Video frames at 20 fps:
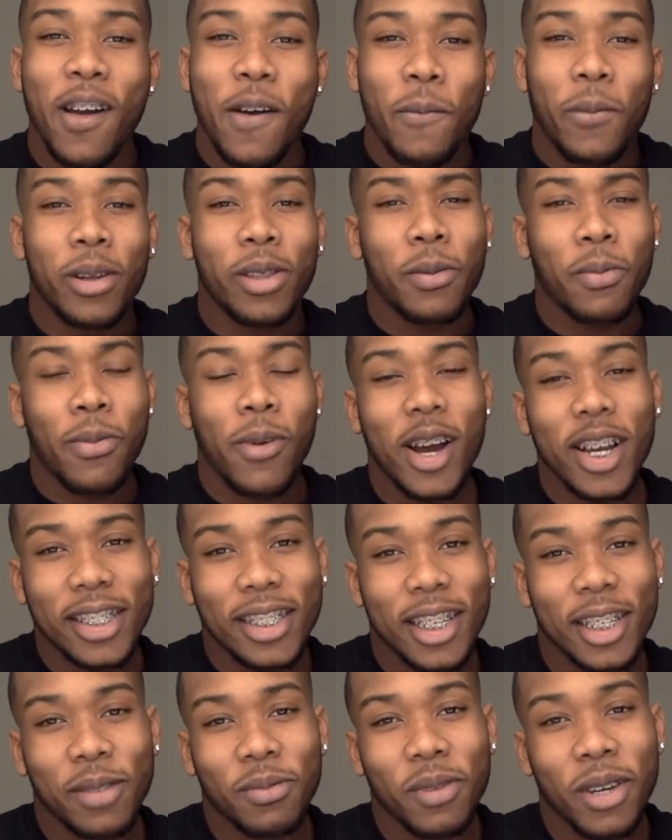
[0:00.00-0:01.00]
But the
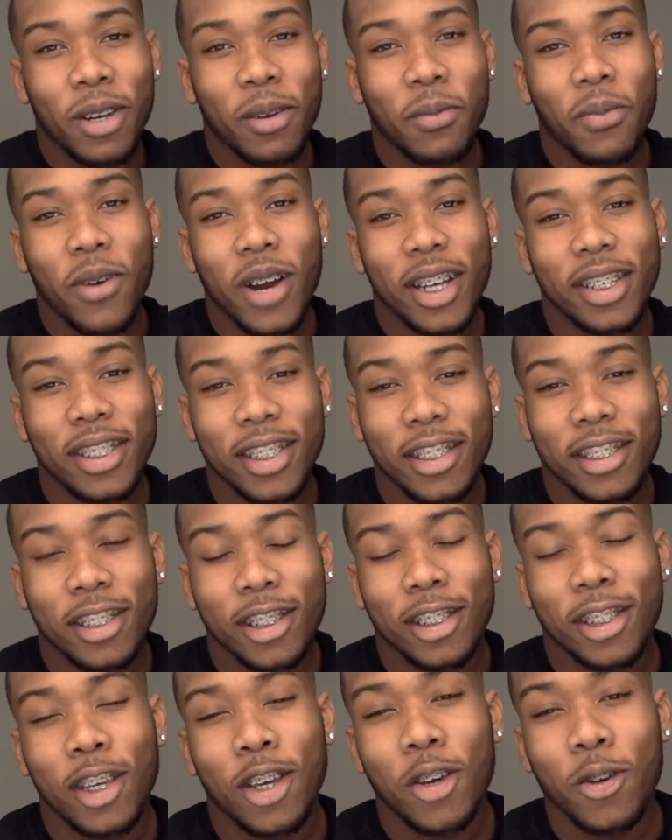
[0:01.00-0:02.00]
process, man, the process
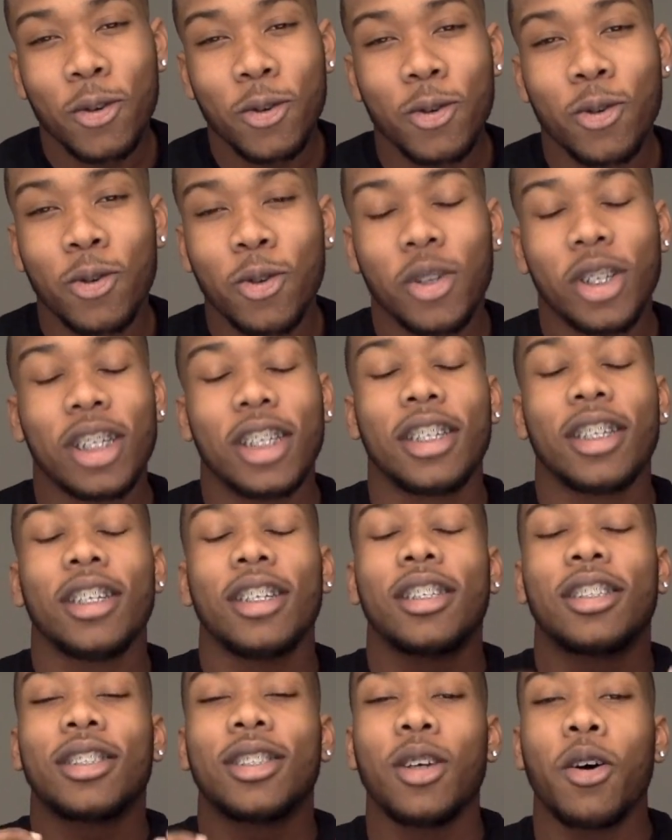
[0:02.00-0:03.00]
is huge. It
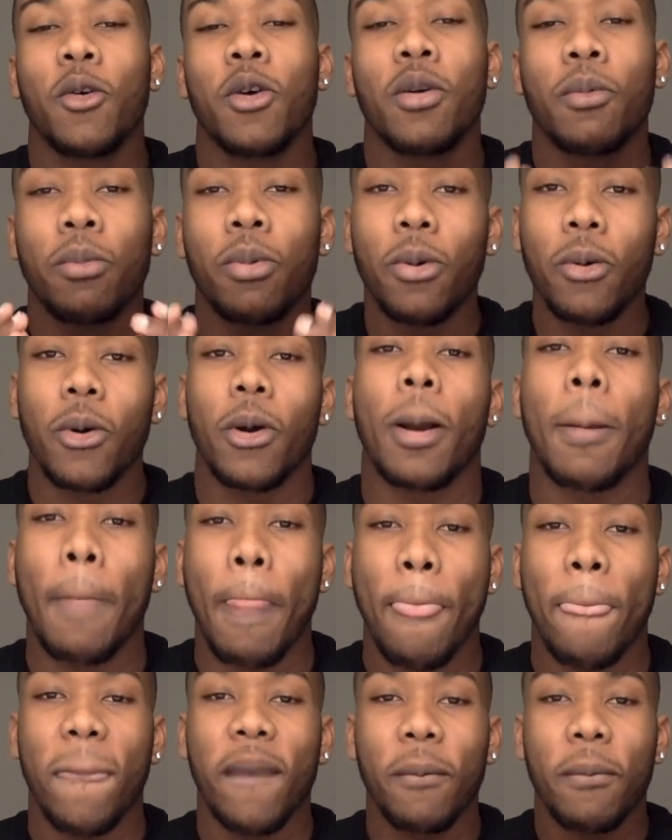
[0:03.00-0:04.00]
is so important.
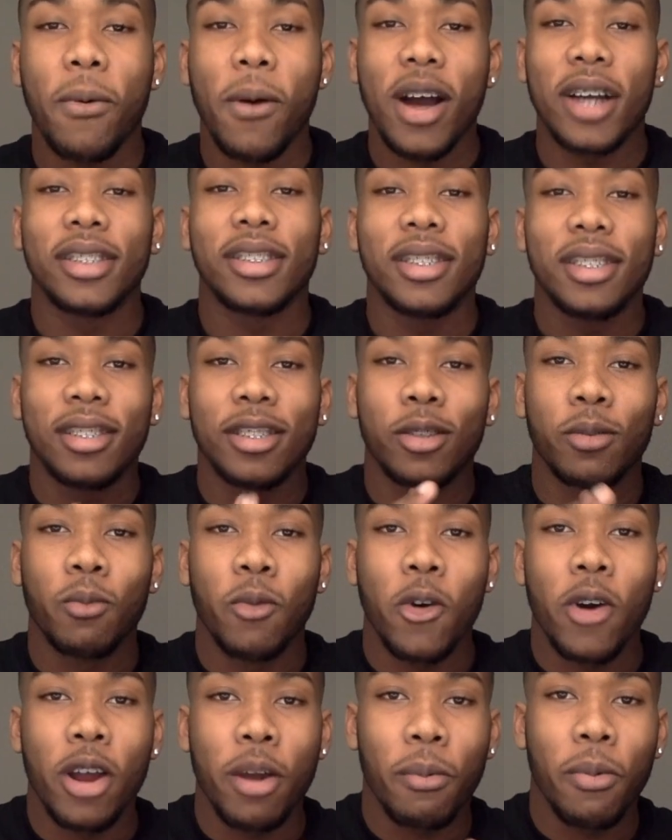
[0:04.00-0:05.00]
The process is
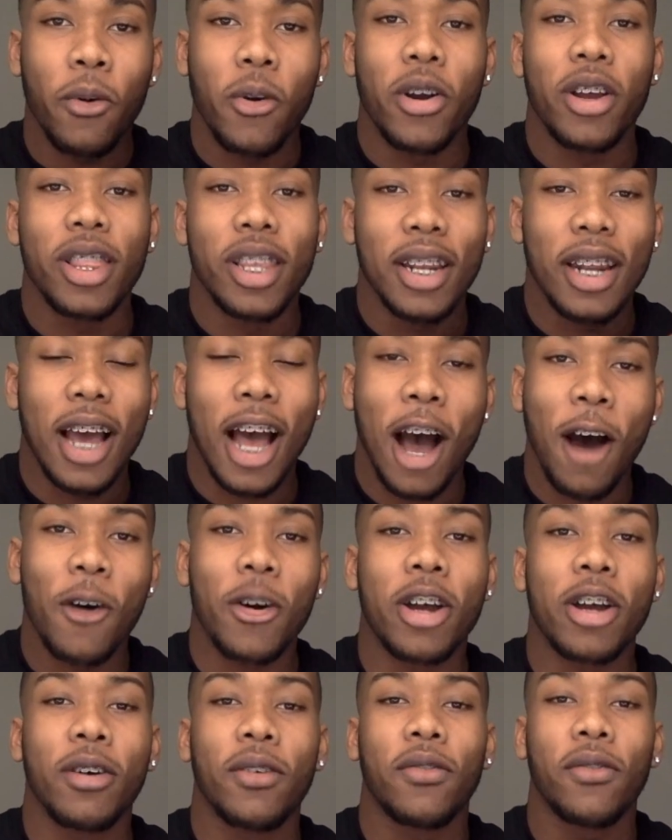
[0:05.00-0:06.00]
more important than the
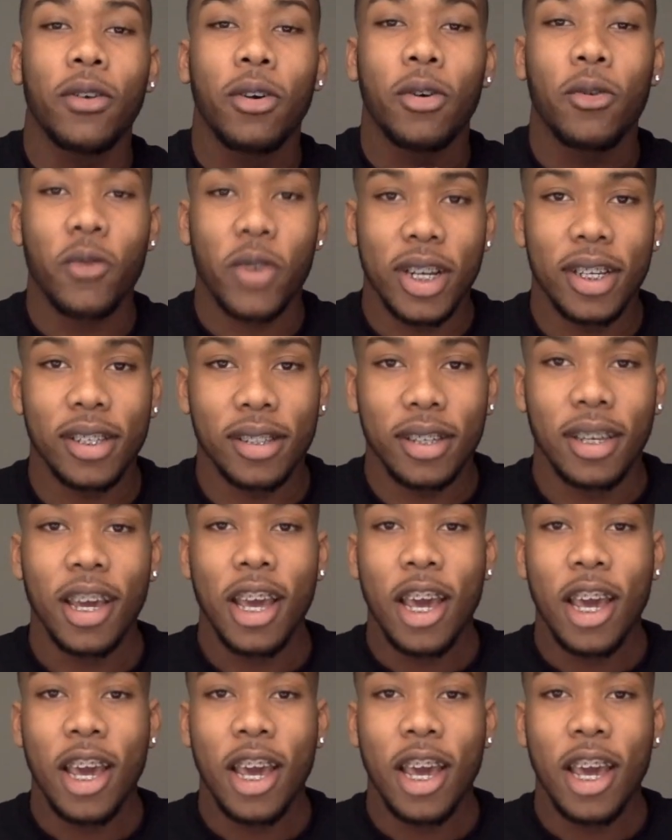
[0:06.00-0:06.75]
outcome for a reason.